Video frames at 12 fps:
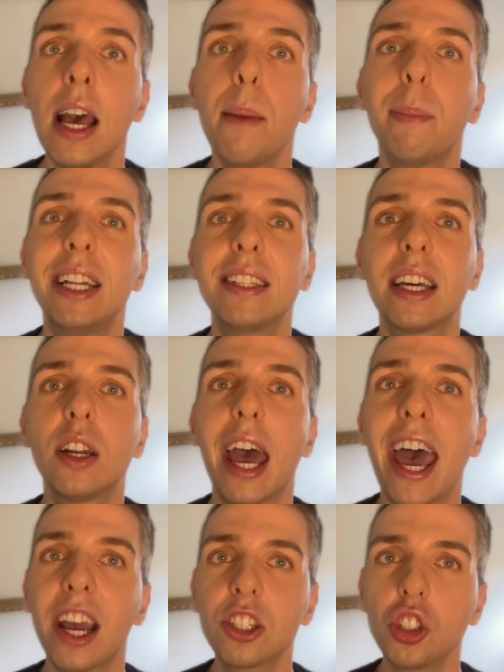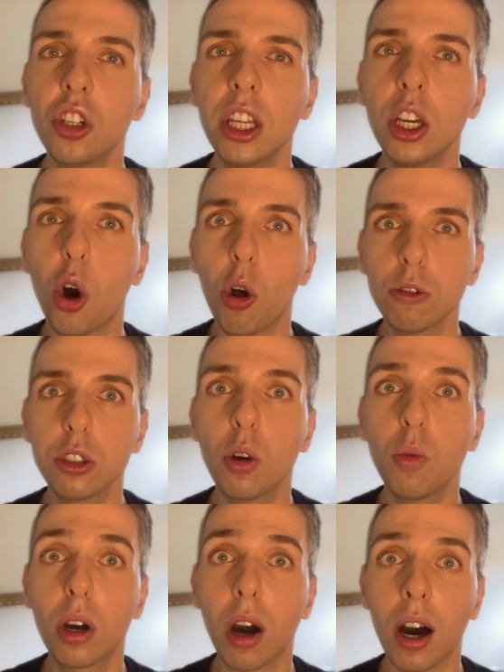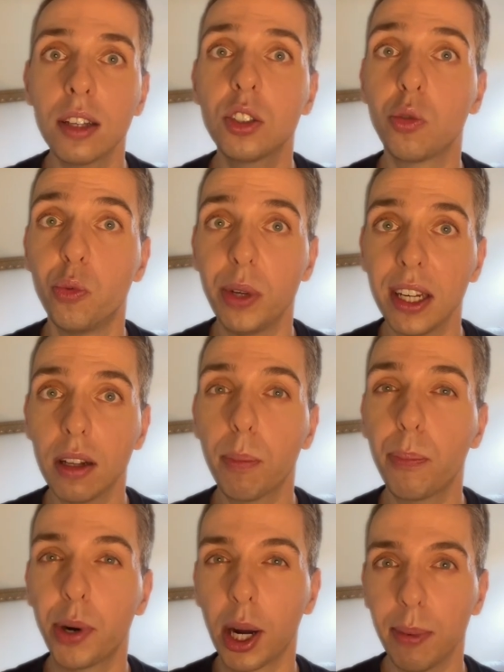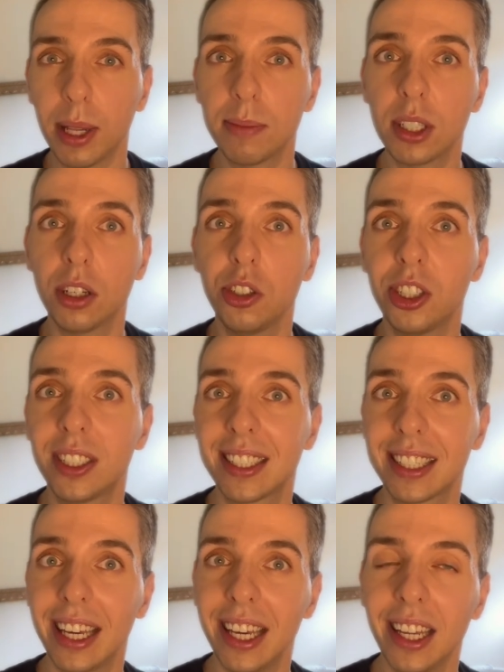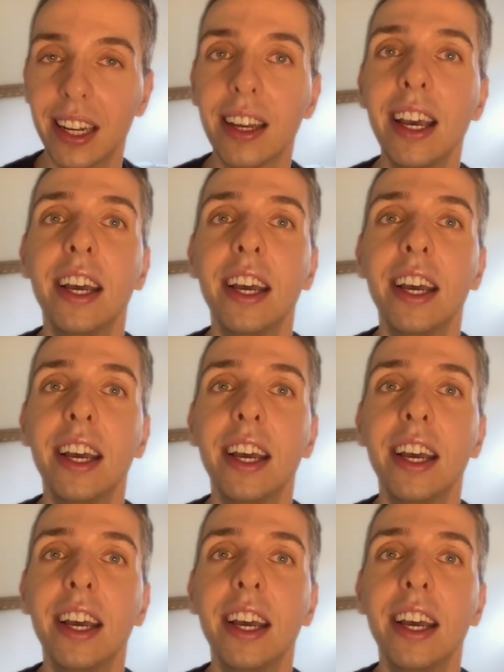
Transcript: but it can actually also cause real problems on your skin.